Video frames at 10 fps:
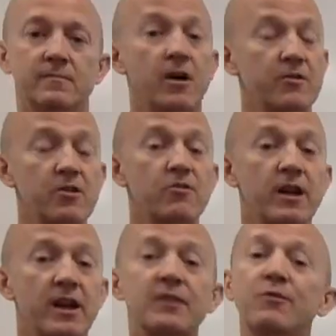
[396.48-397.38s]
On the other
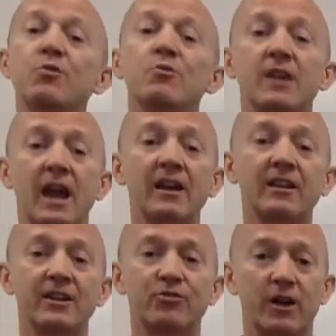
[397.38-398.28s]
hand, if you gain
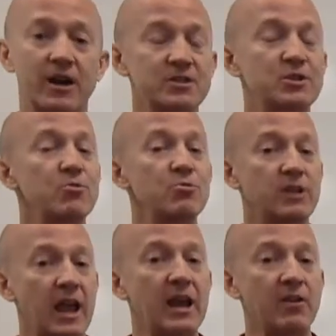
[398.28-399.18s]
electrons, you
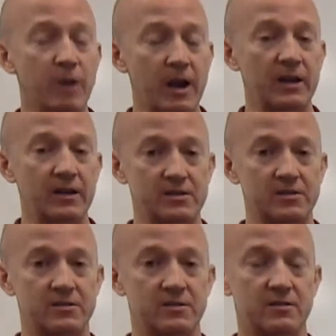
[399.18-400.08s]
gain
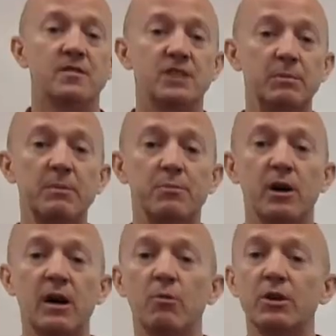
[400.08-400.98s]
radius. Simply
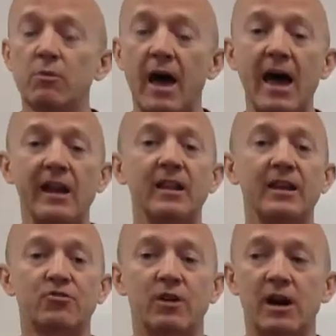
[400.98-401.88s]
put, when you add
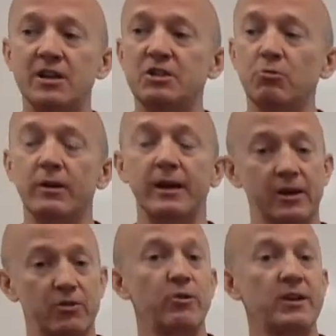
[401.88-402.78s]
electrons, you are
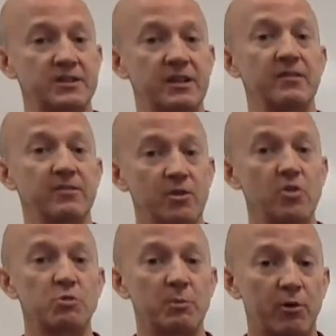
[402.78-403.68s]
increasing
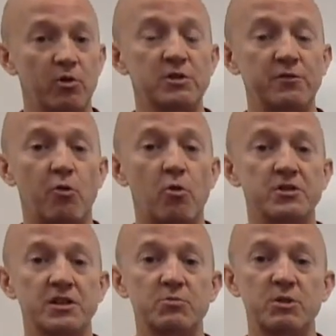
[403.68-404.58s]
those repulsive
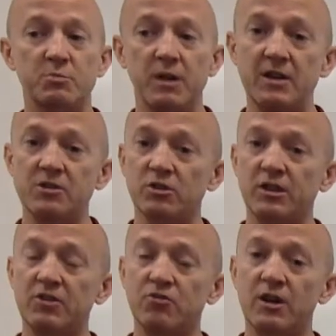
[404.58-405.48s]
forces, which means those
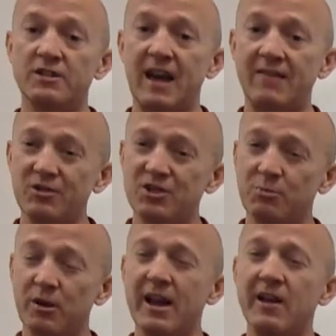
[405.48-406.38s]
electrons have to
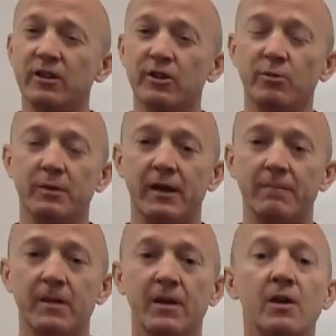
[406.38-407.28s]
spread out a little bit,
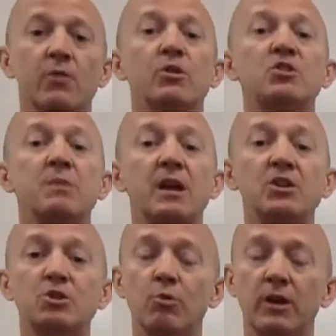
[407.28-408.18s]
which
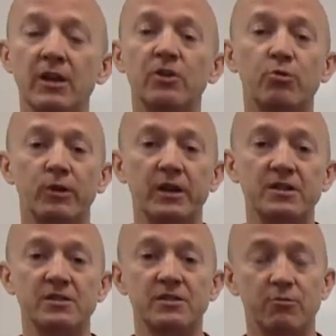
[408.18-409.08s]
means you increase the